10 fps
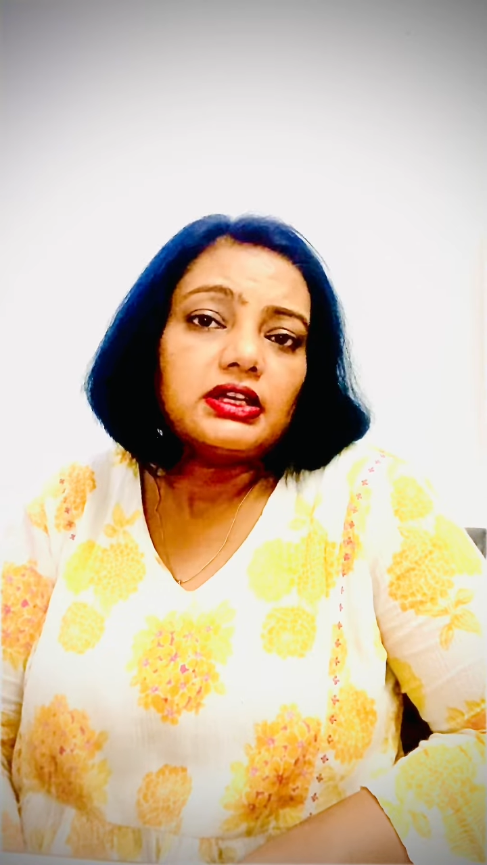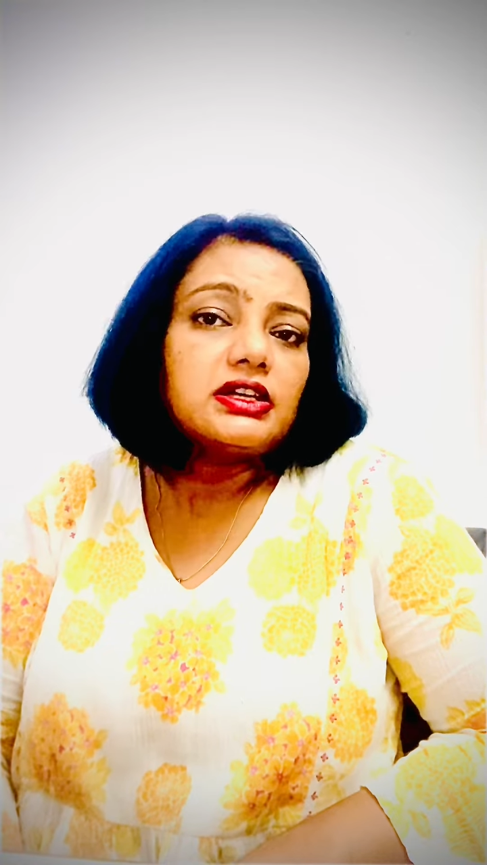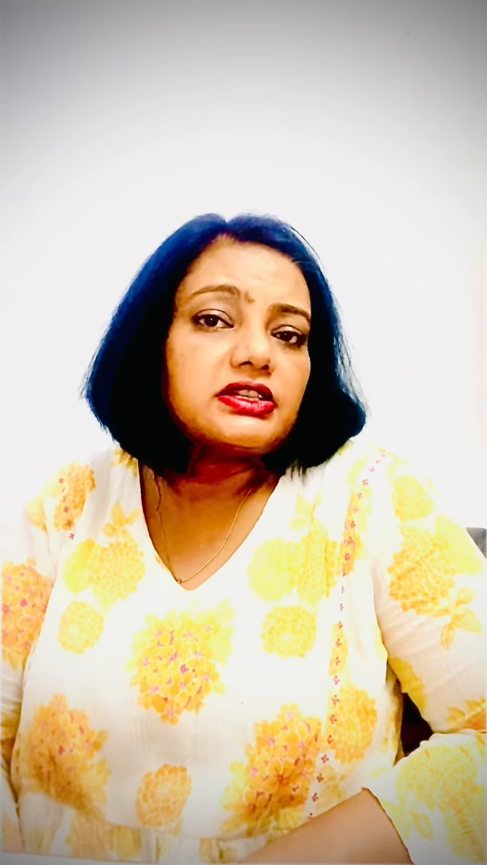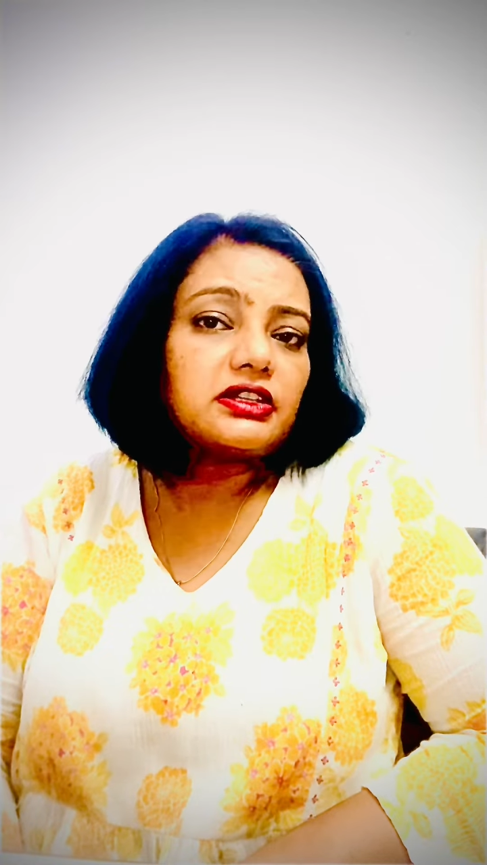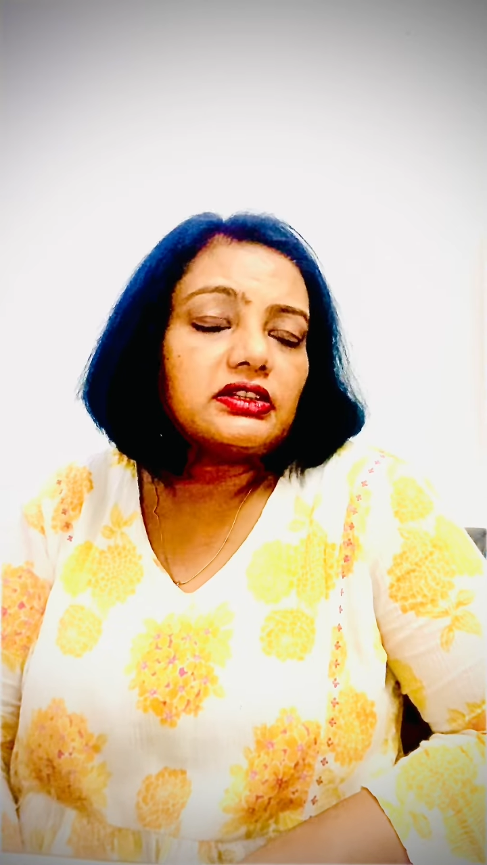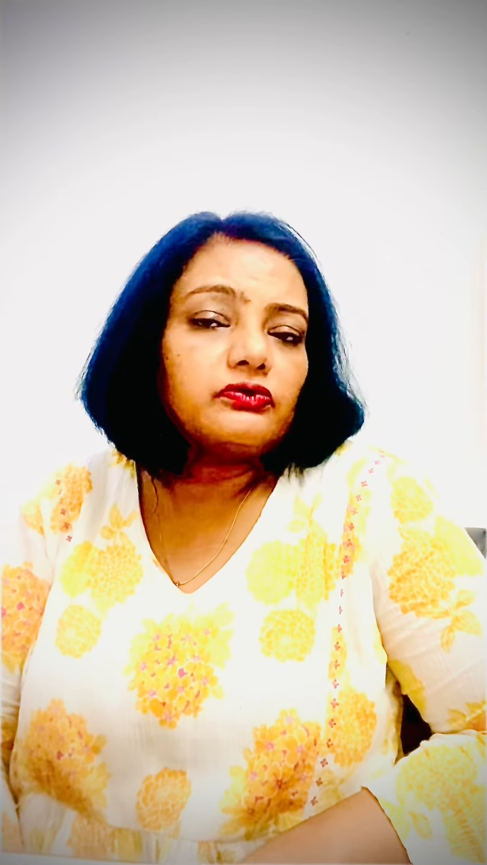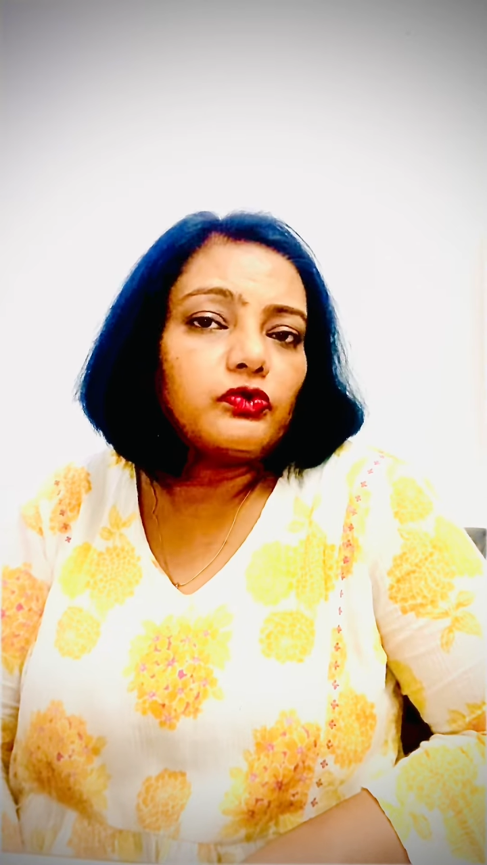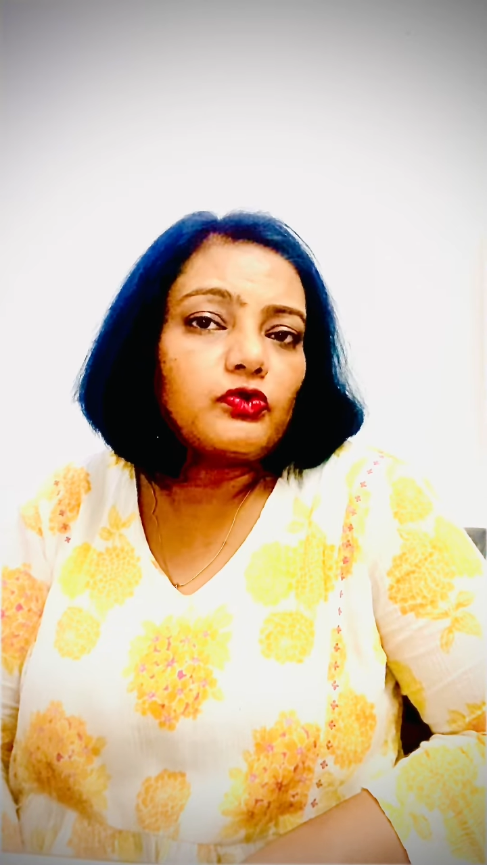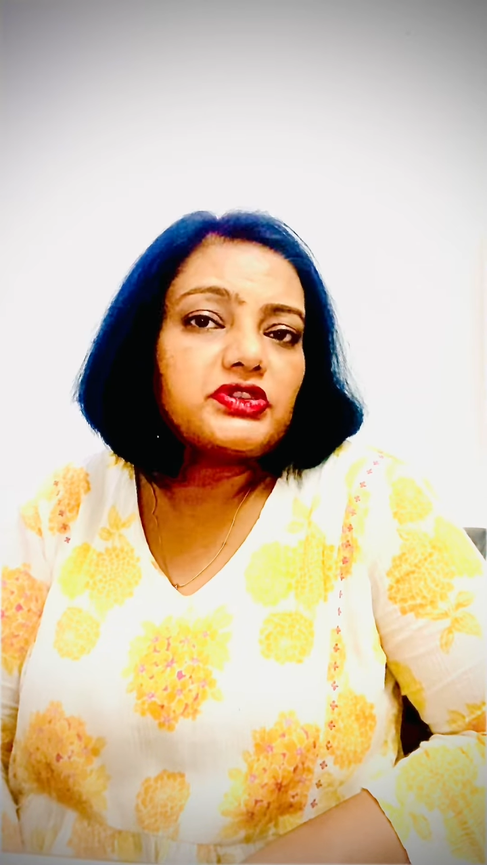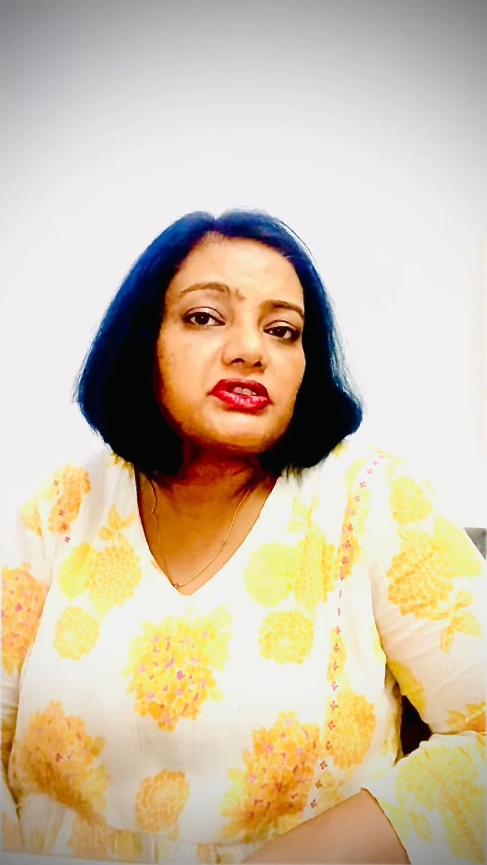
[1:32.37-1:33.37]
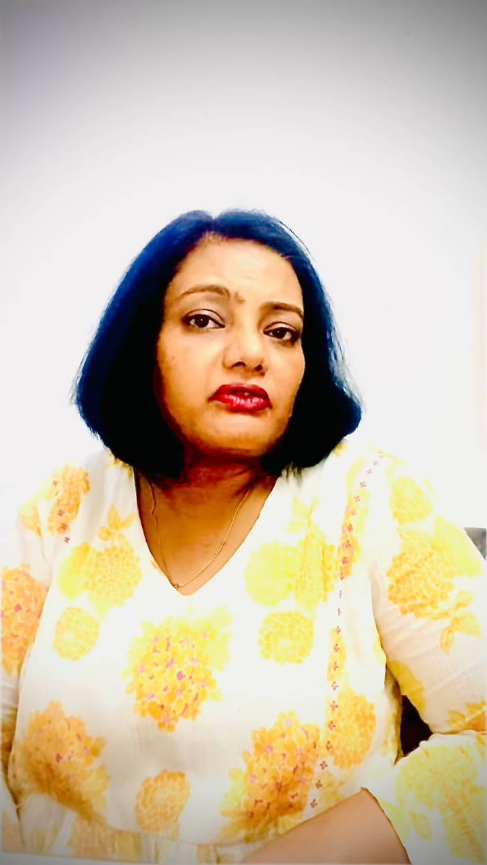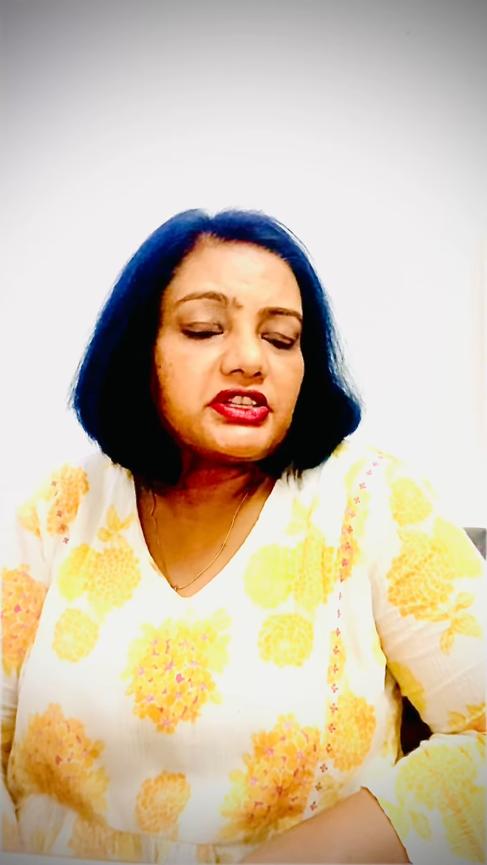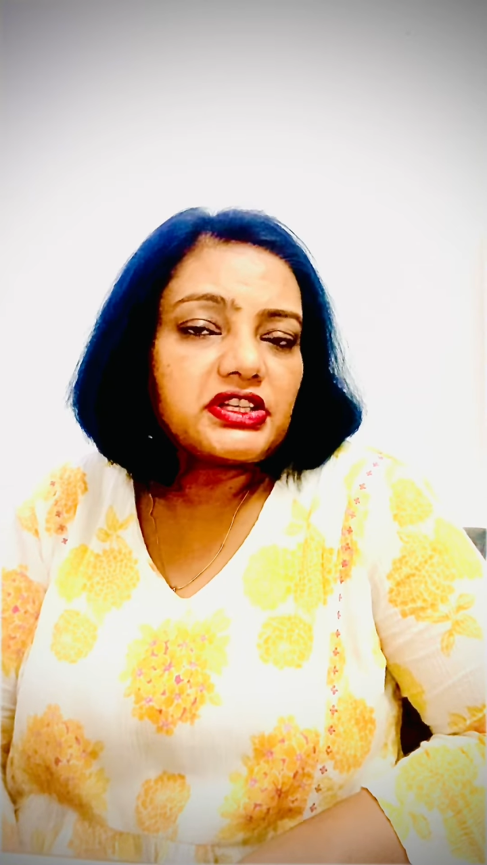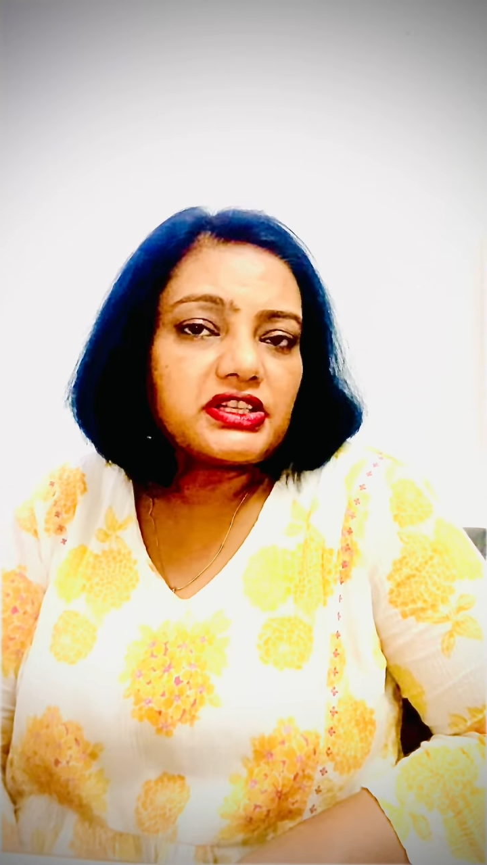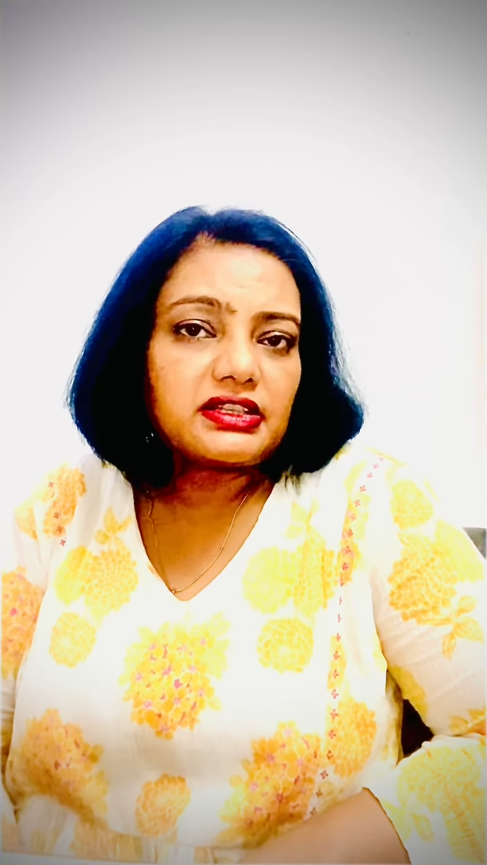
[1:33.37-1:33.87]
Certain foods rich
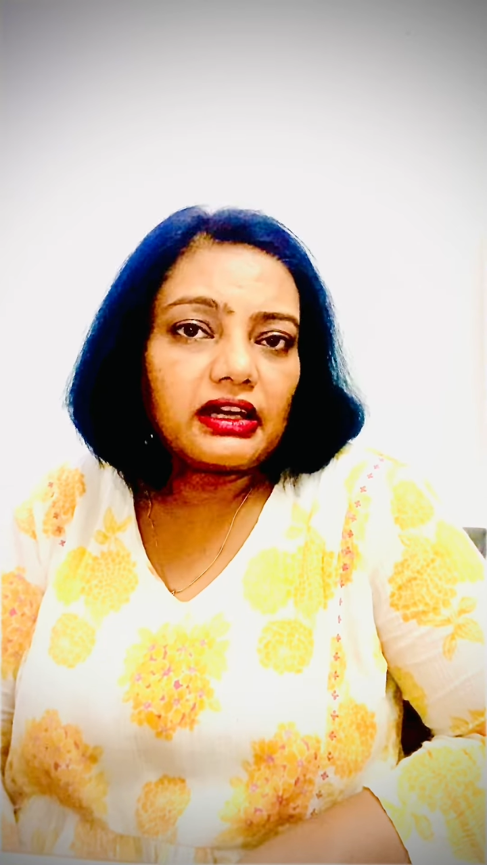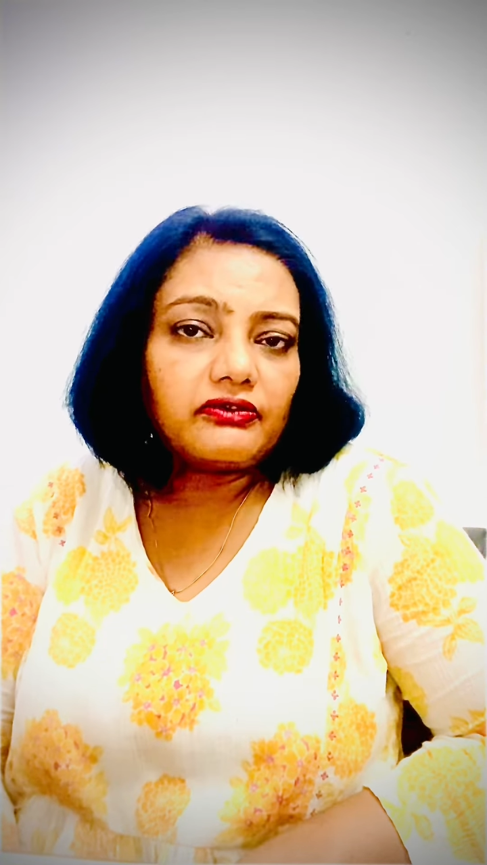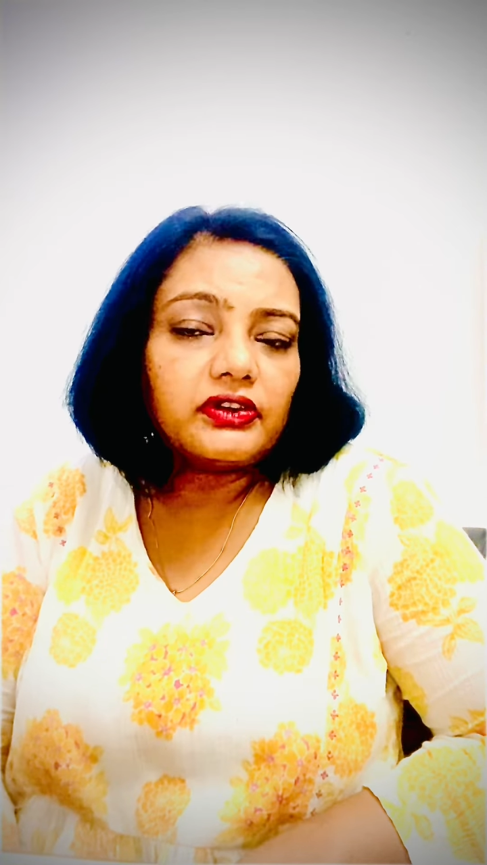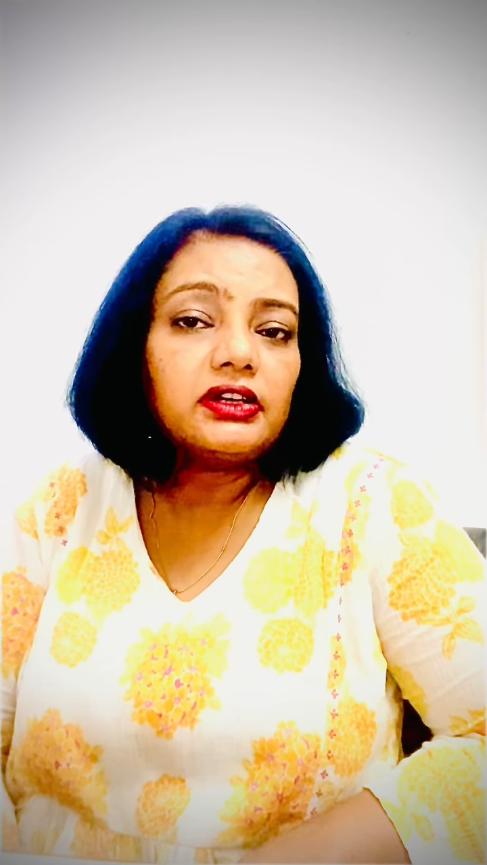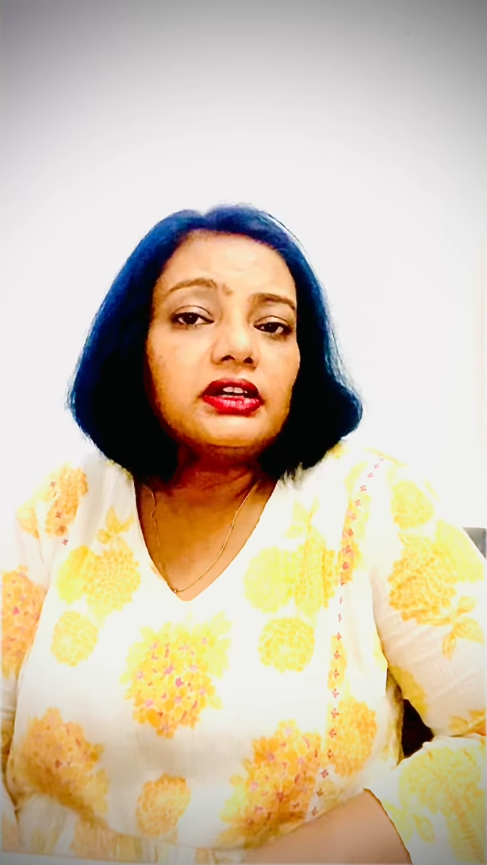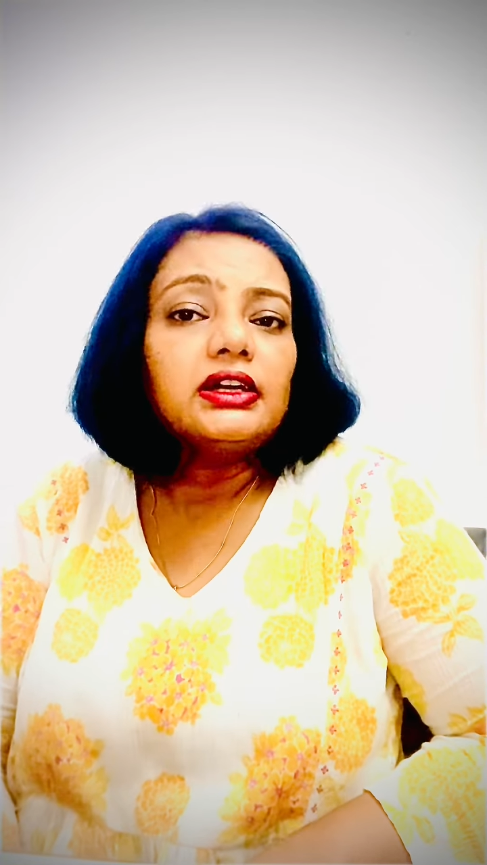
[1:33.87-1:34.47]
in sulfur,